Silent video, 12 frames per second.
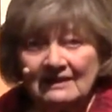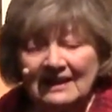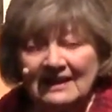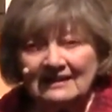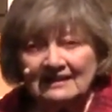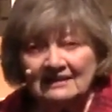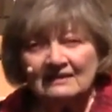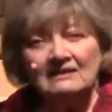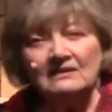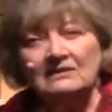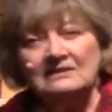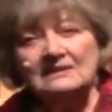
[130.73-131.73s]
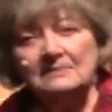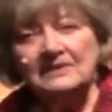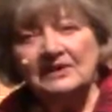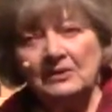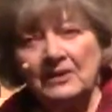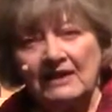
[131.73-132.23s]
and in some of
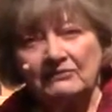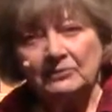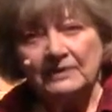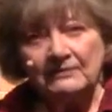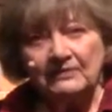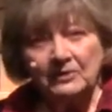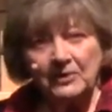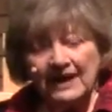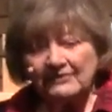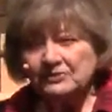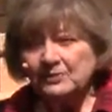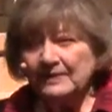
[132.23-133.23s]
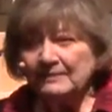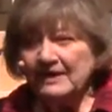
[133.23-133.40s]
the crafts we